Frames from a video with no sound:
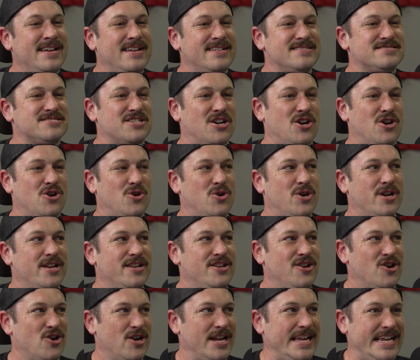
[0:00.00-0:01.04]
So
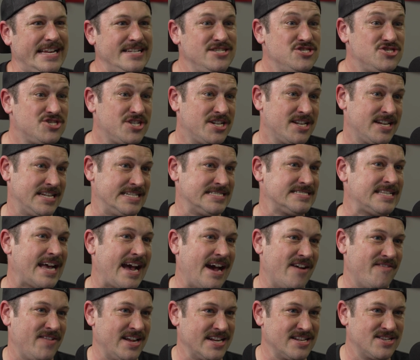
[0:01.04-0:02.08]
your engine is
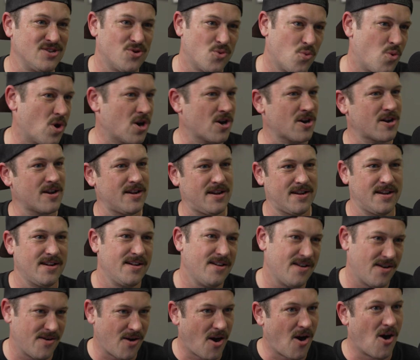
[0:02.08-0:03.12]
having to work
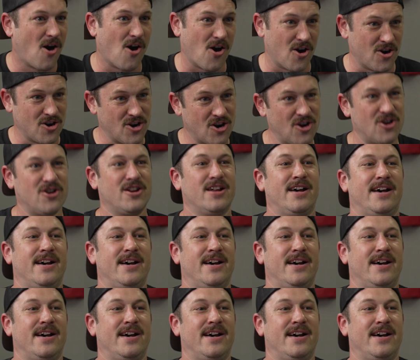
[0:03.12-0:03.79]
harder